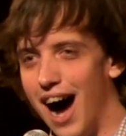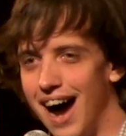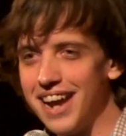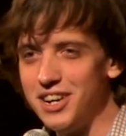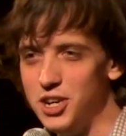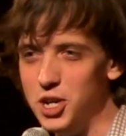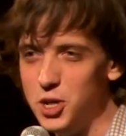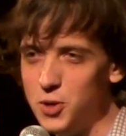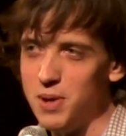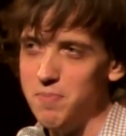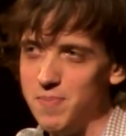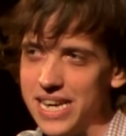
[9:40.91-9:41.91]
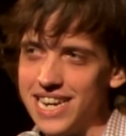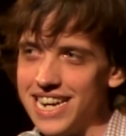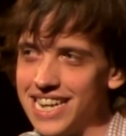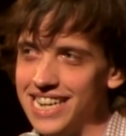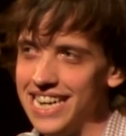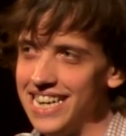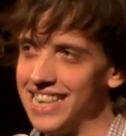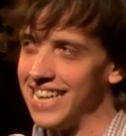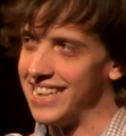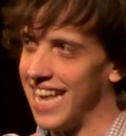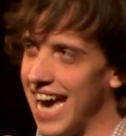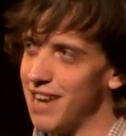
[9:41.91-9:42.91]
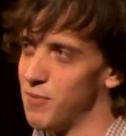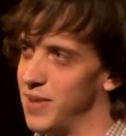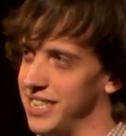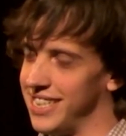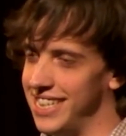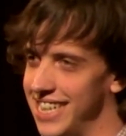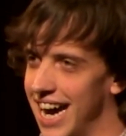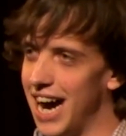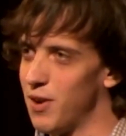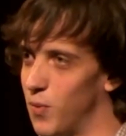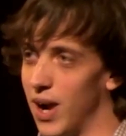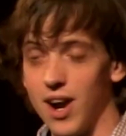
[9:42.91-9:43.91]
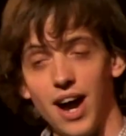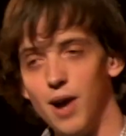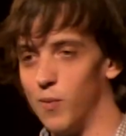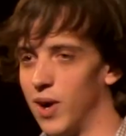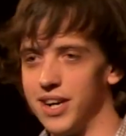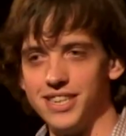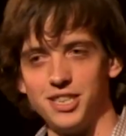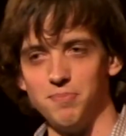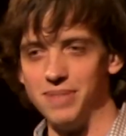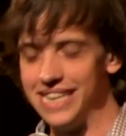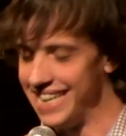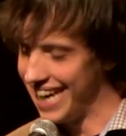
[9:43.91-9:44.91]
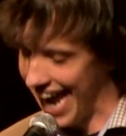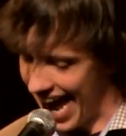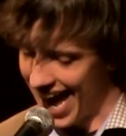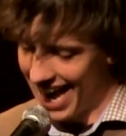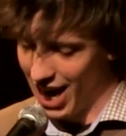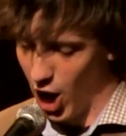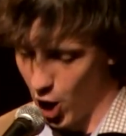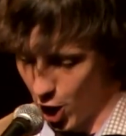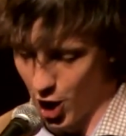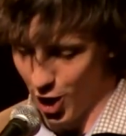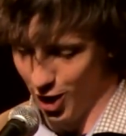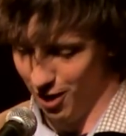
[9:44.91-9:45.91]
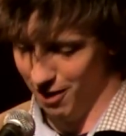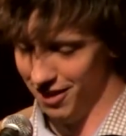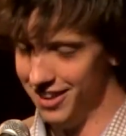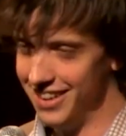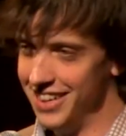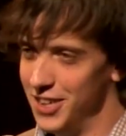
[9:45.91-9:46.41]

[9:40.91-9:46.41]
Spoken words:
I knew immediately that that was not where I wanted to be at all.